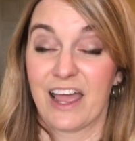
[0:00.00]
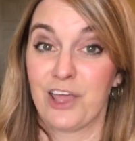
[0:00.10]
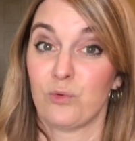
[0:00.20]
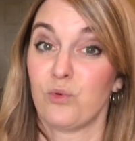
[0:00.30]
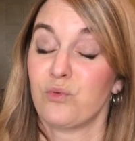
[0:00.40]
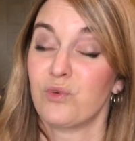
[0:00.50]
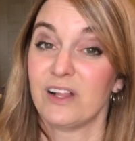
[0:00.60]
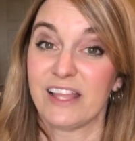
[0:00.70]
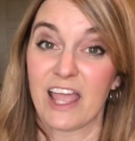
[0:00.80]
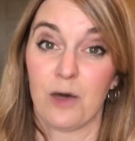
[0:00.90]
It will
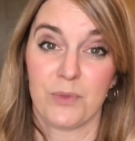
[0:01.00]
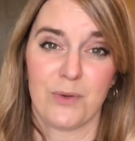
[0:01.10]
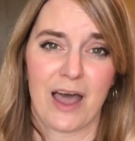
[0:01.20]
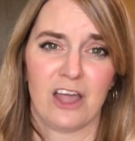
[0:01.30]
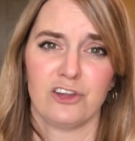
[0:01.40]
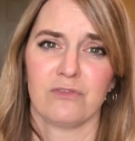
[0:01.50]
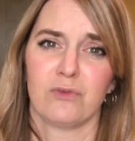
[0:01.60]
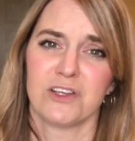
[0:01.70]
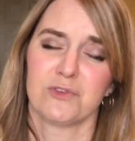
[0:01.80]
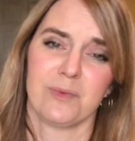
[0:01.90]
really help you out, and your
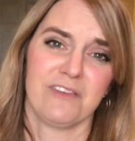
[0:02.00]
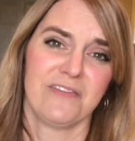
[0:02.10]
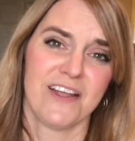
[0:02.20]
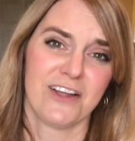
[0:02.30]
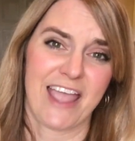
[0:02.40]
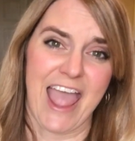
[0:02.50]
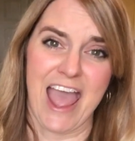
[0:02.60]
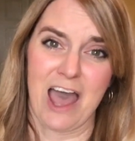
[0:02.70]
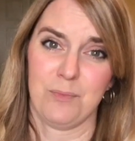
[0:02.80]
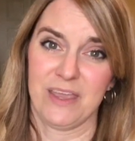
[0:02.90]
voice will be very
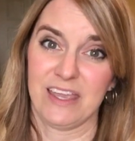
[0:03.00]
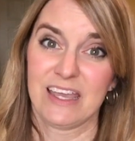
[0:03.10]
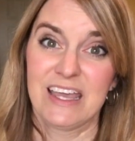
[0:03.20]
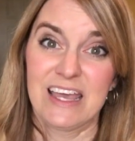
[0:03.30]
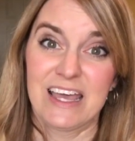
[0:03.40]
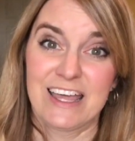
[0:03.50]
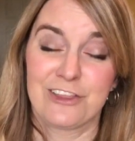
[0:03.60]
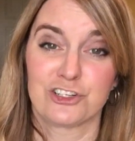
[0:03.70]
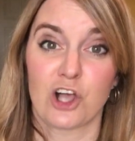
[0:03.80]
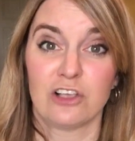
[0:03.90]
happy.
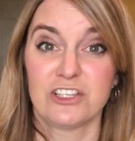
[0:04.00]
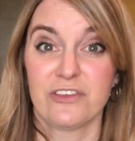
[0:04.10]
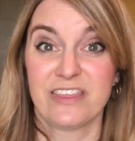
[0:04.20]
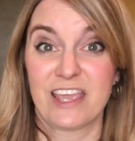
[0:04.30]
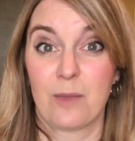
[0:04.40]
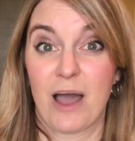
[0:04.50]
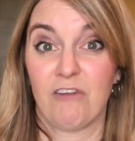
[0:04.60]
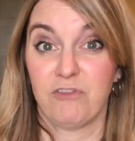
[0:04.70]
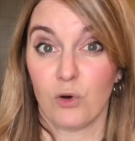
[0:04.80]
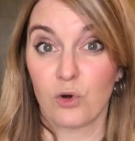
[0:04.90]
There's also the thing
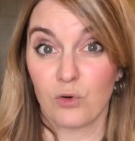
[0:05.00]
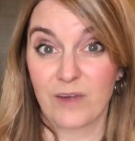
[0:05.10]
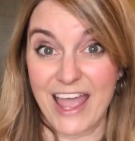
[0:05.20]
about vocal